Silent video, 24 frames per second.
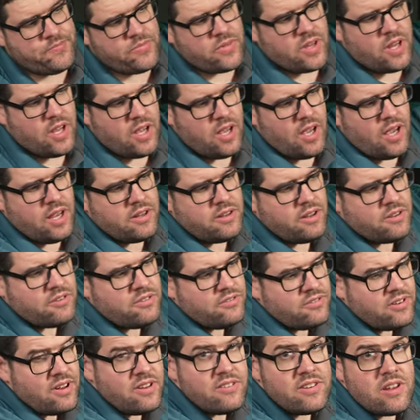It
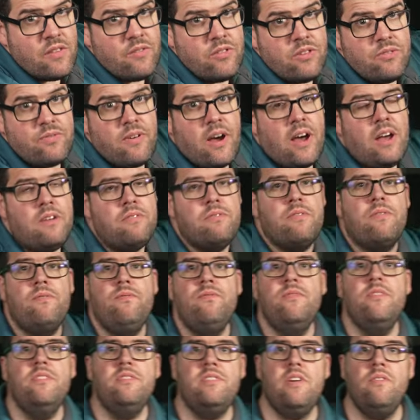doesn't say 75.
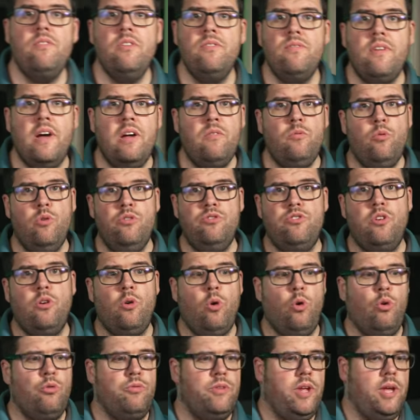75 was their
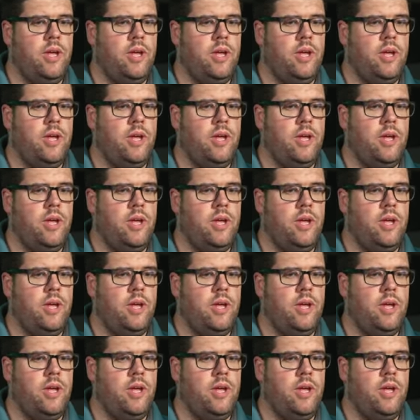old